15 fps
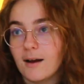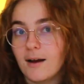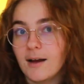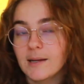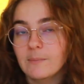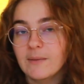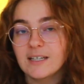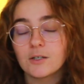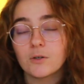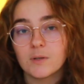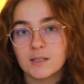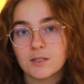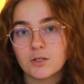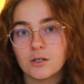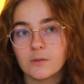I made a
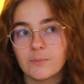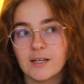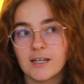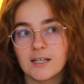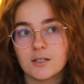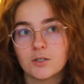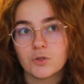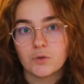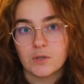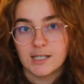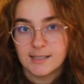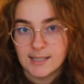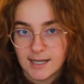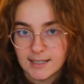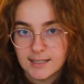quick stop in
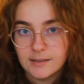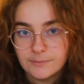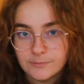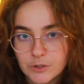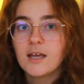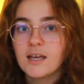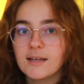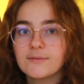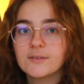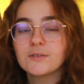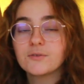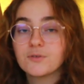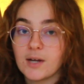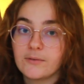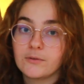Surat Thani. If
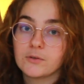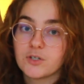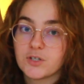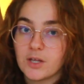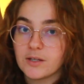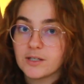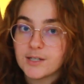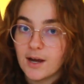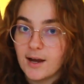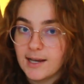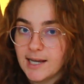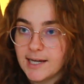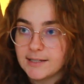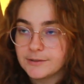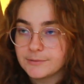you've travelled to Southern
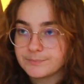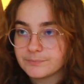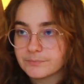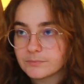Thailand,